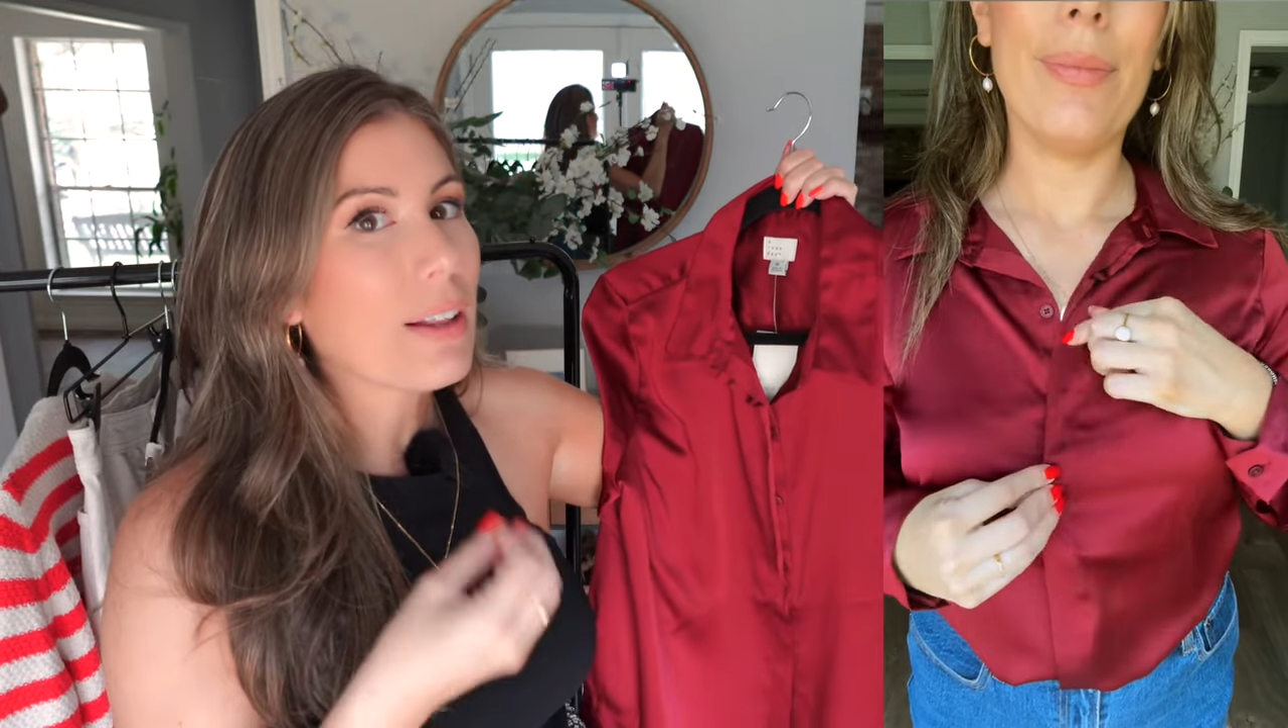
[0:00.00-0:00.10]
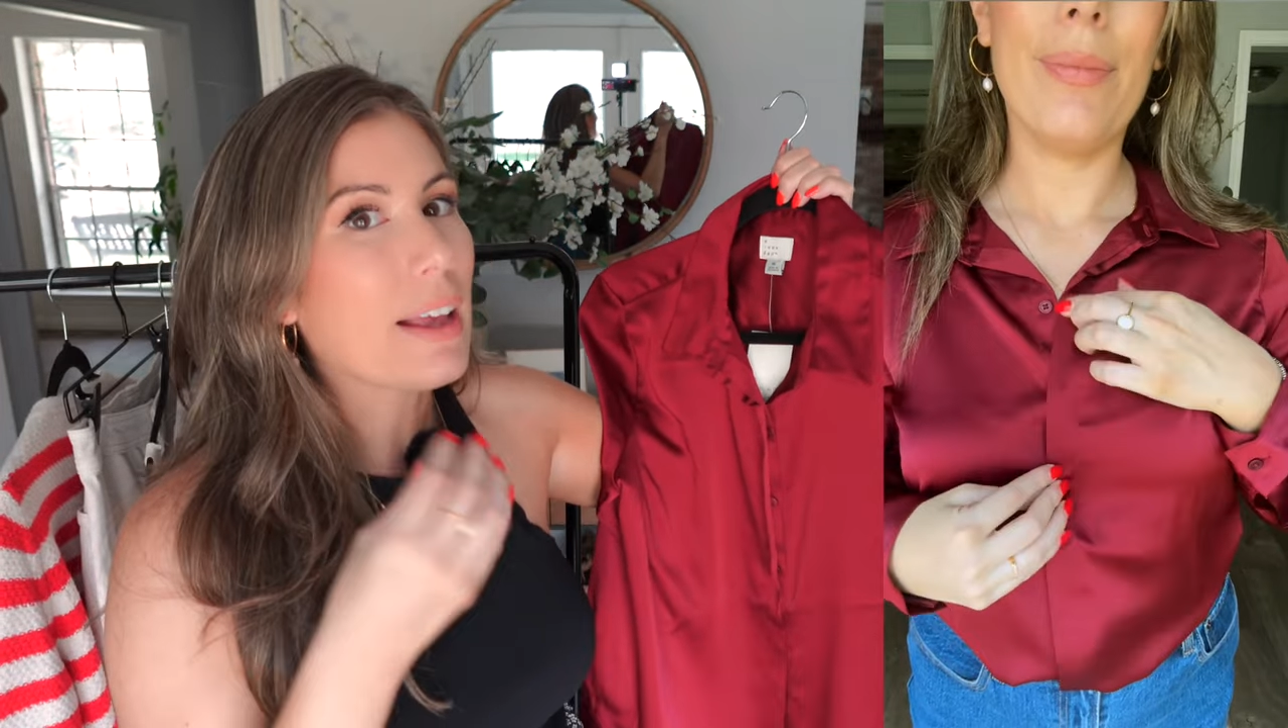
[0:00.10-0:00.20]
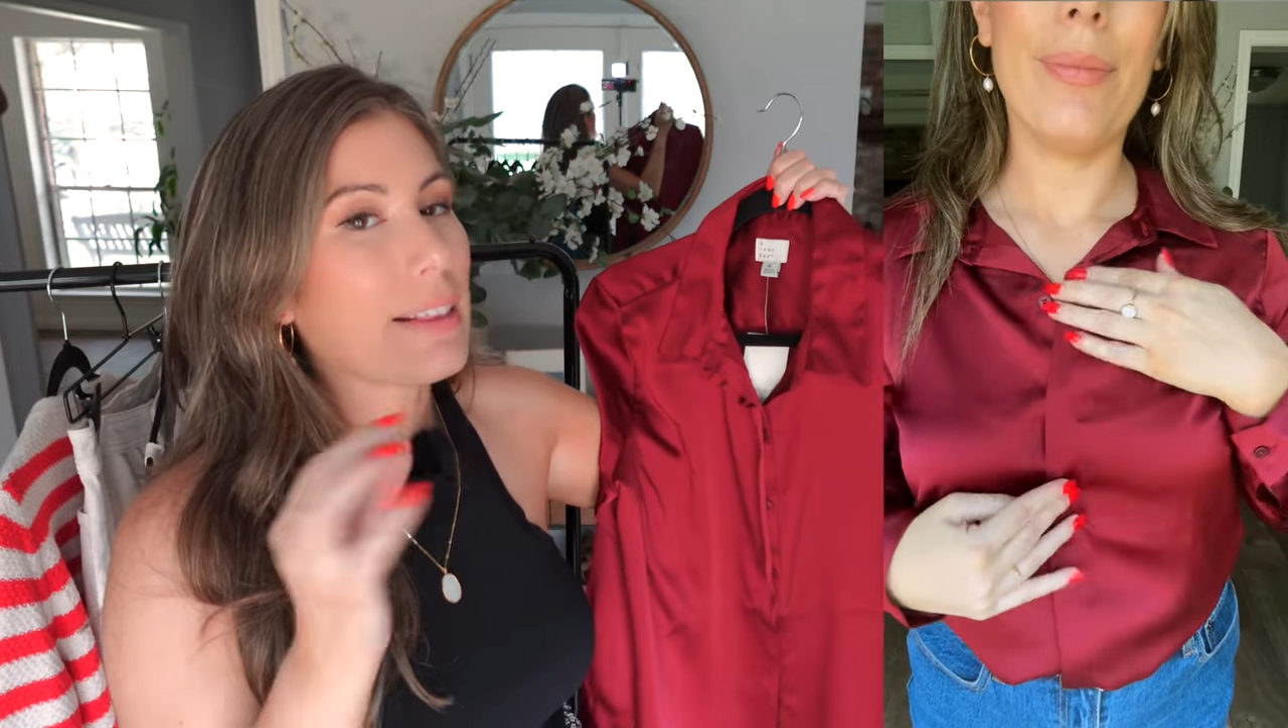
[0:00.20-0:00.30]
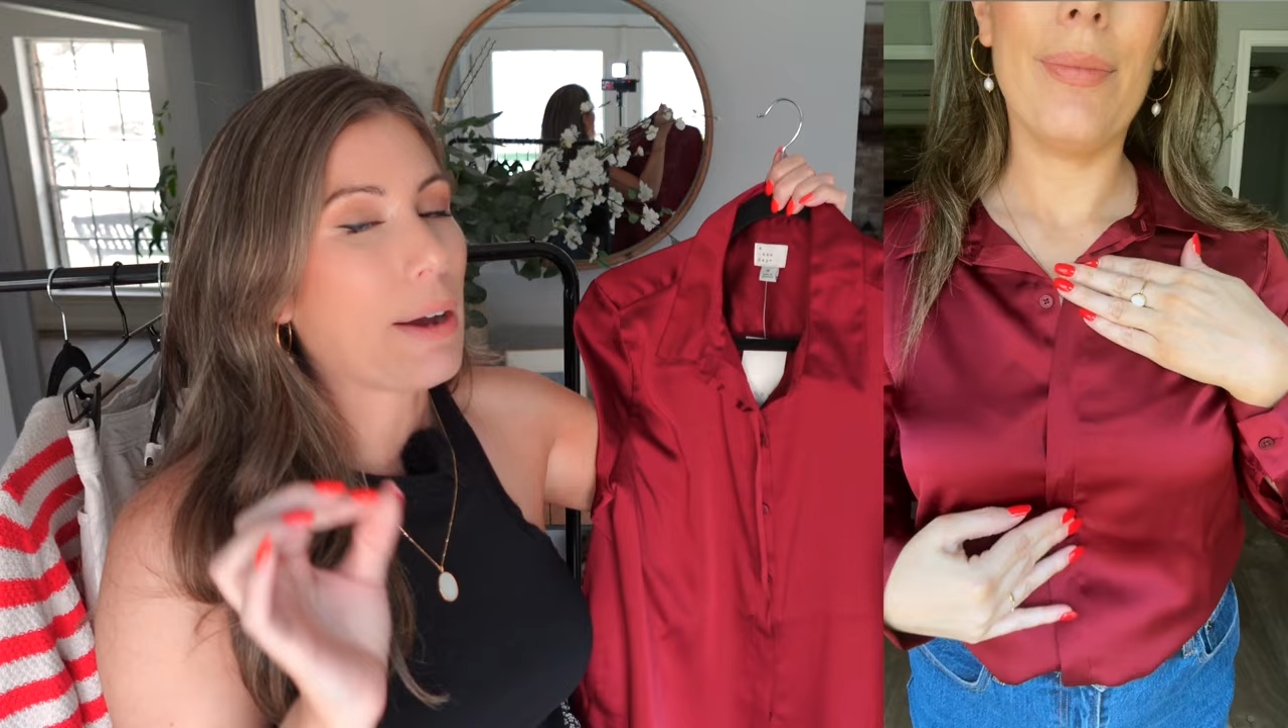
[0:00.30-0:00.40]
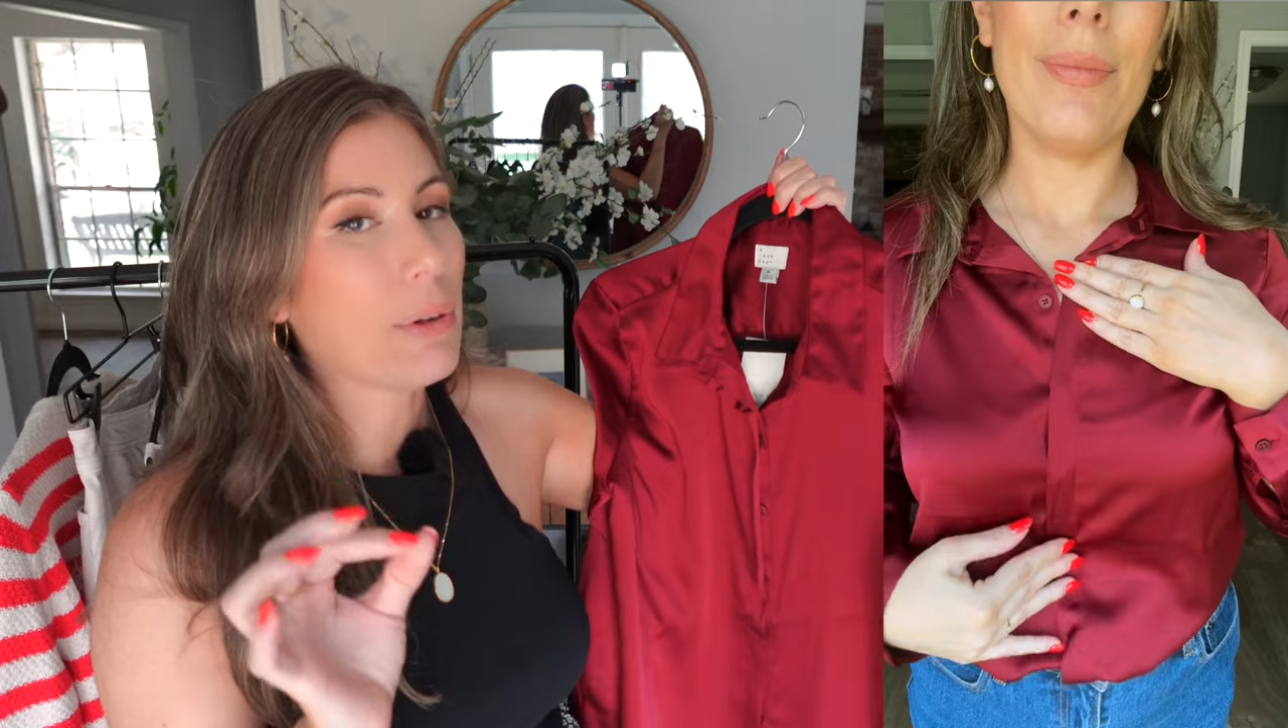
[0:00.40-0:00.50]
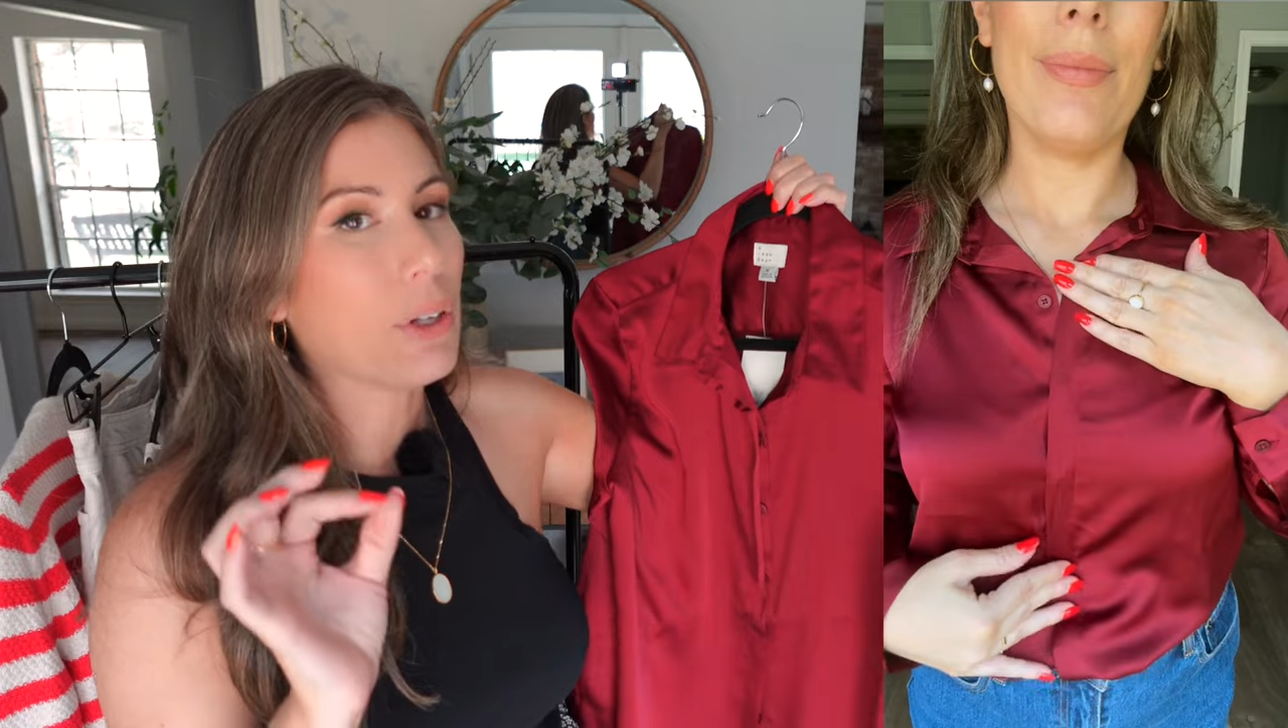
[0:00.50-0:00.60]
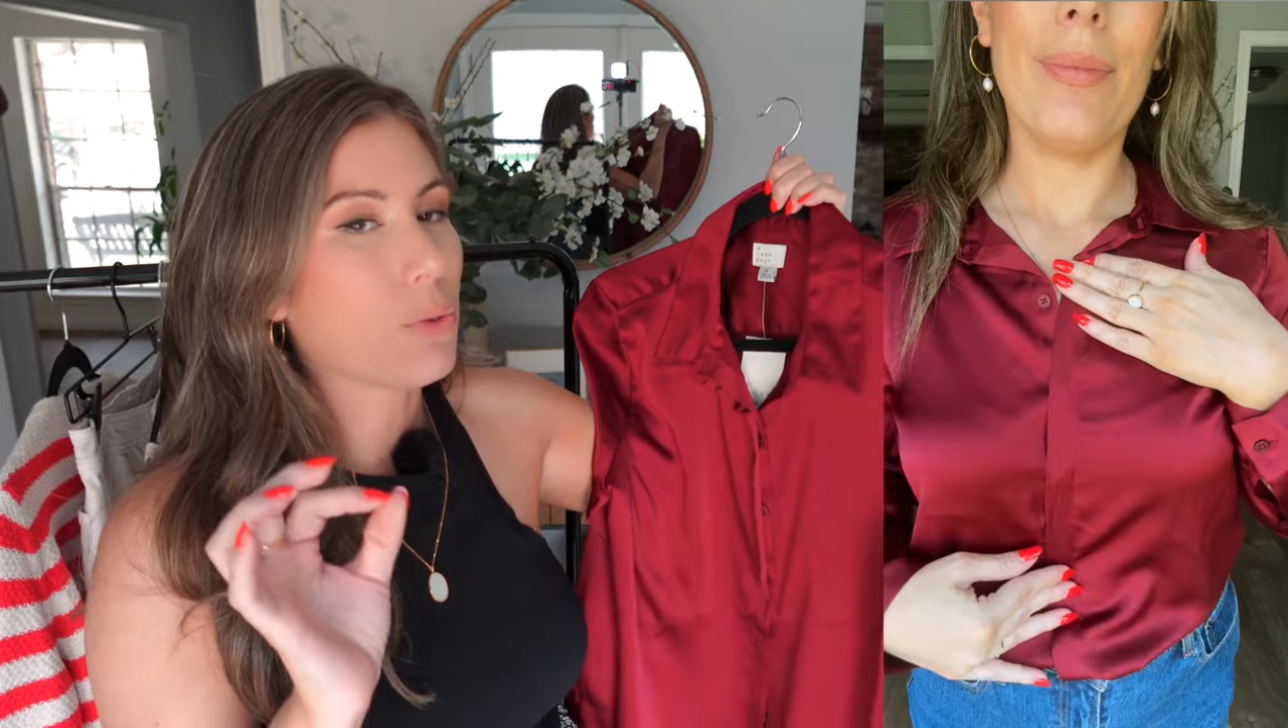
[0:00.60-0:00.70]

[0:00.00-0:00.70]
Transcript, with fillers: like that would look